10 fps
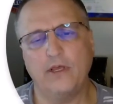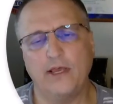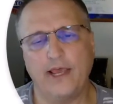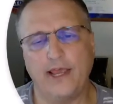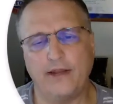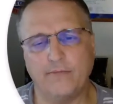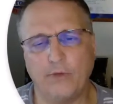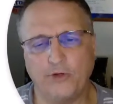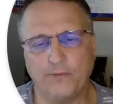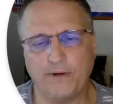and
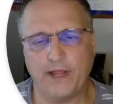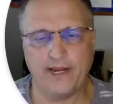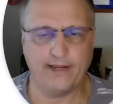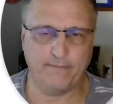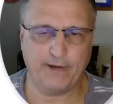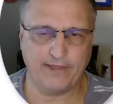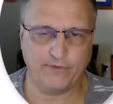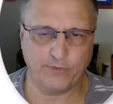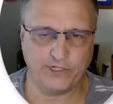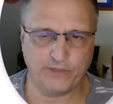multiply it by
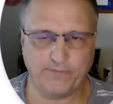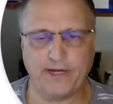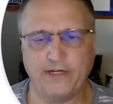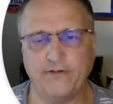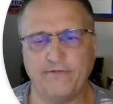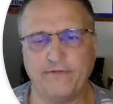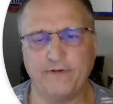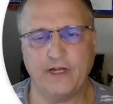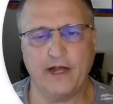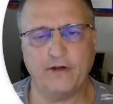the respective
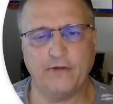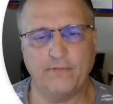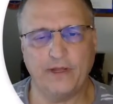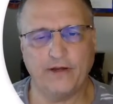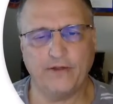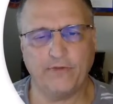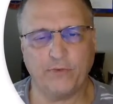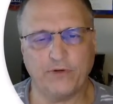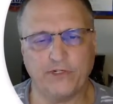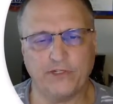column. In other
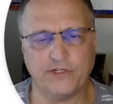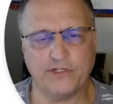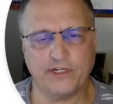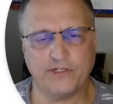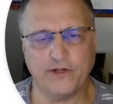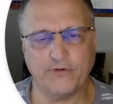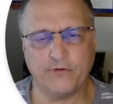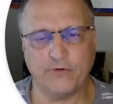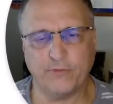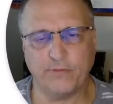words, the
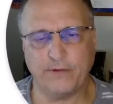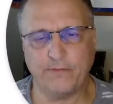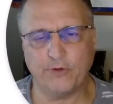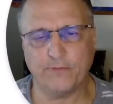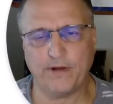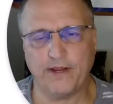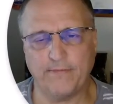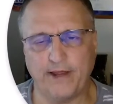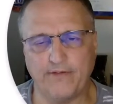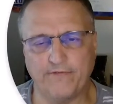600 would be multiplied
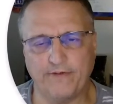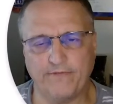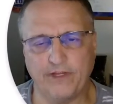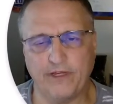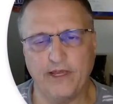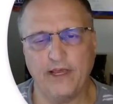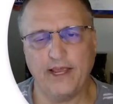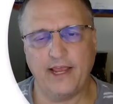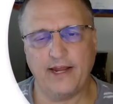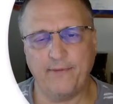by the 50,
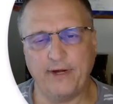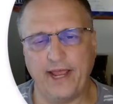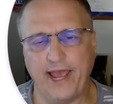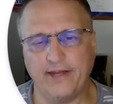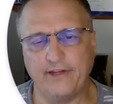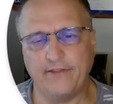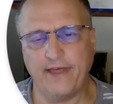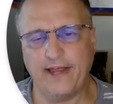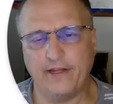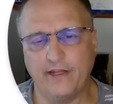and I would add to
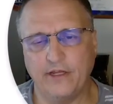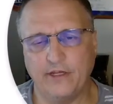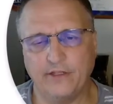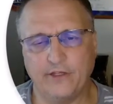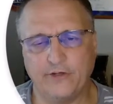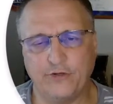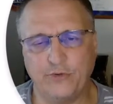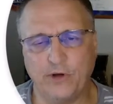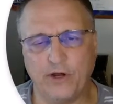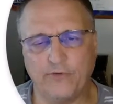that the
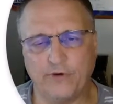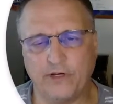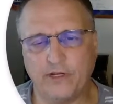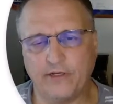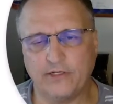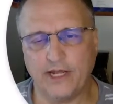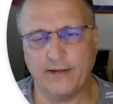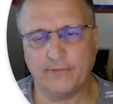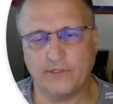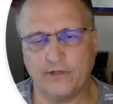200
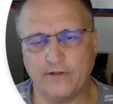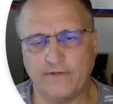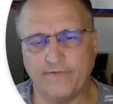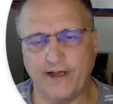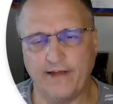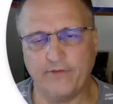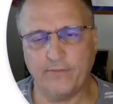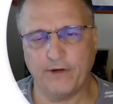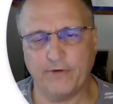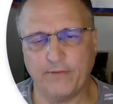times the 5, the
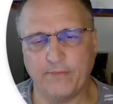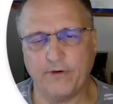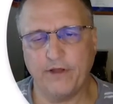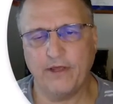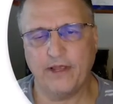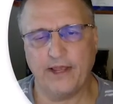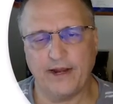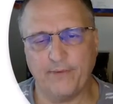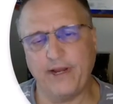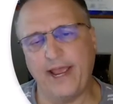middle number, and
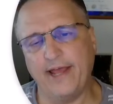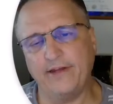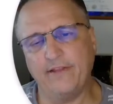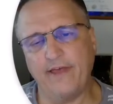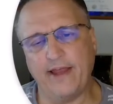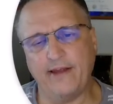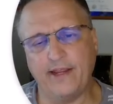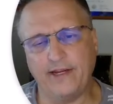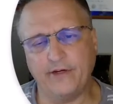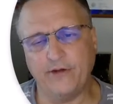I would add to that
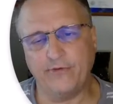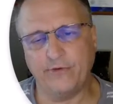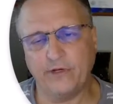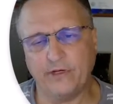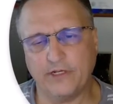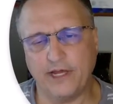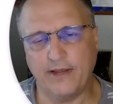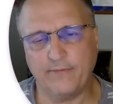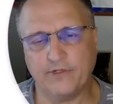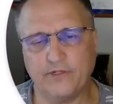800
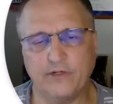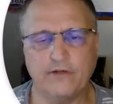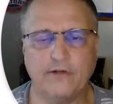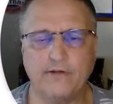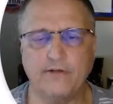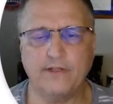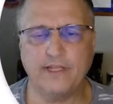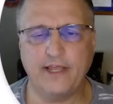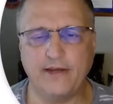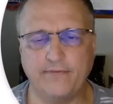times the
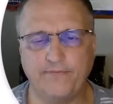10.